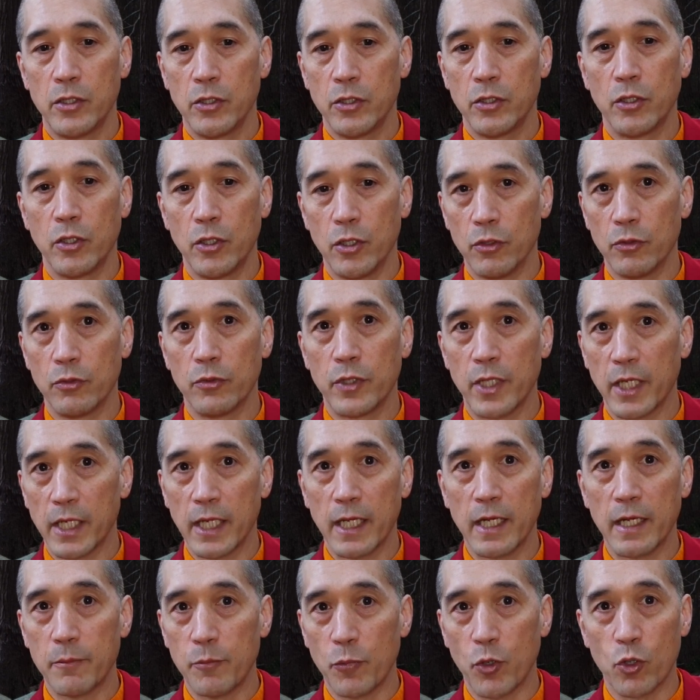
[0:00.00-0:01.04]
You know, they
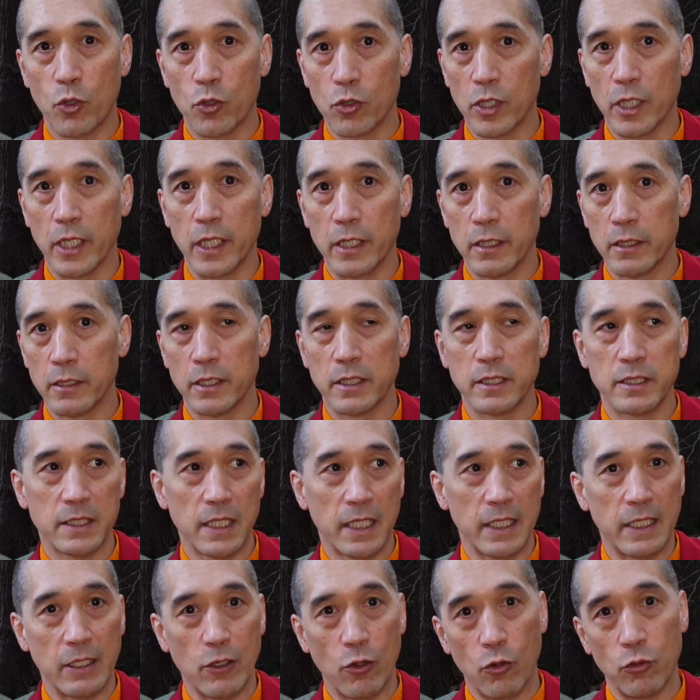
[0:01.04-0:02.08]
get up early, they
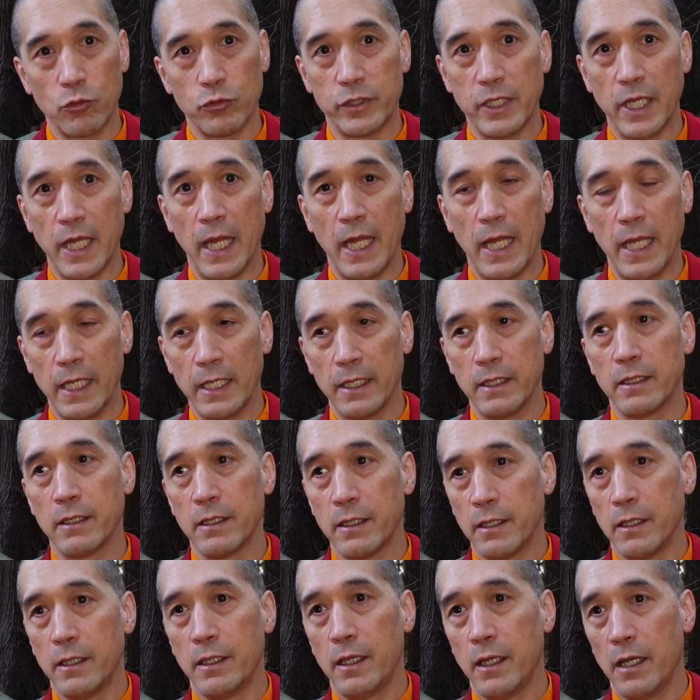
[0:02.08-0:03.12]
study all day,
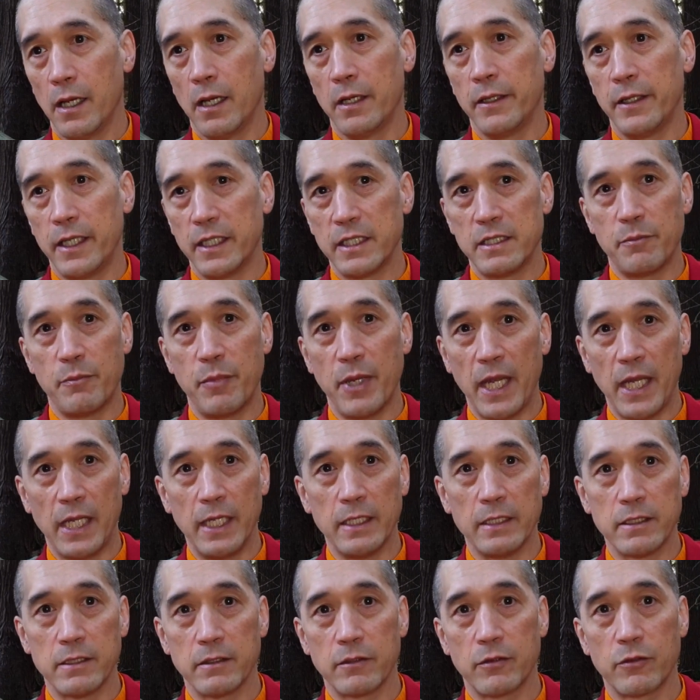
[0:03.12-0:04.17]
and they
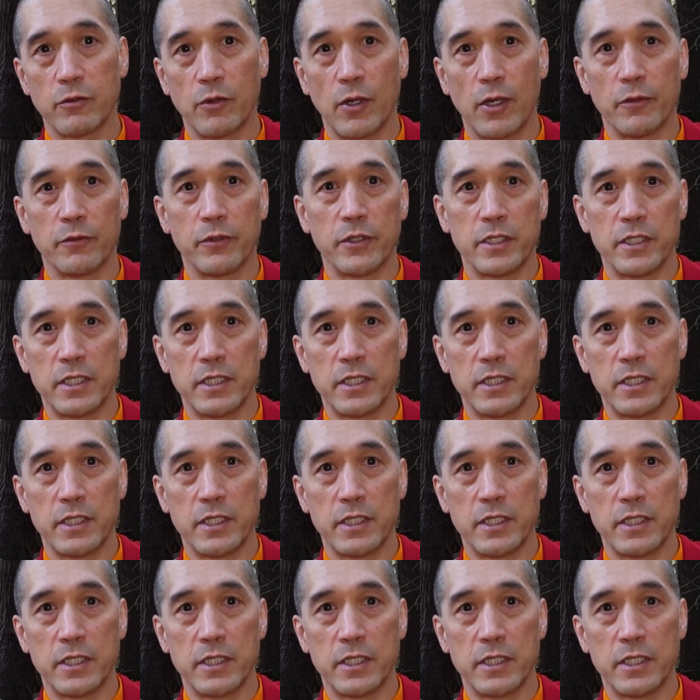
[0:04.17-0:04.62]
debate throughout the